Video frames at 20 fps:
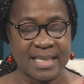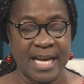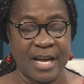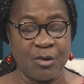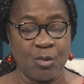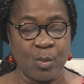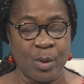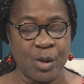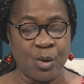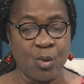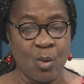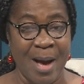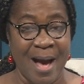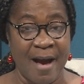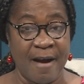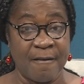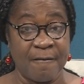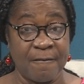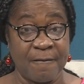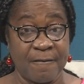extent. We do
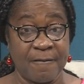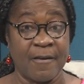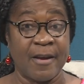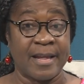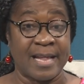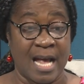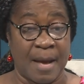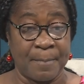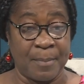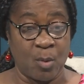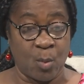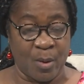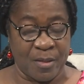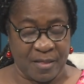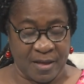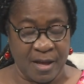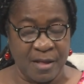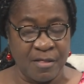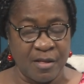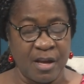have, for example,
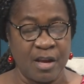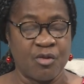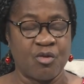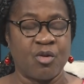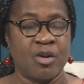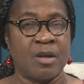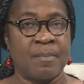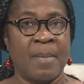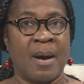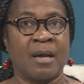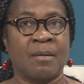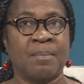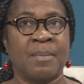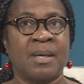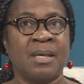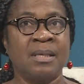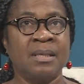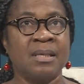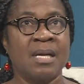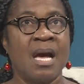within the history
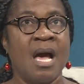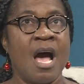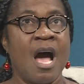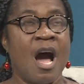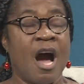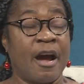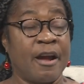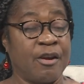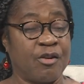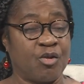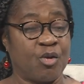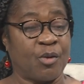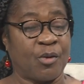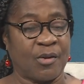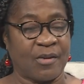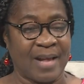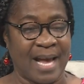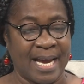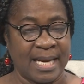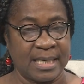department, a history
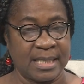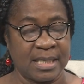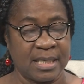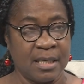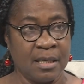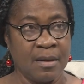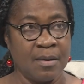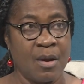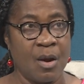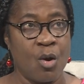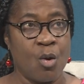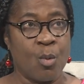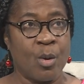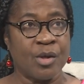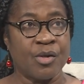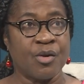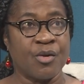society, mm -hmm.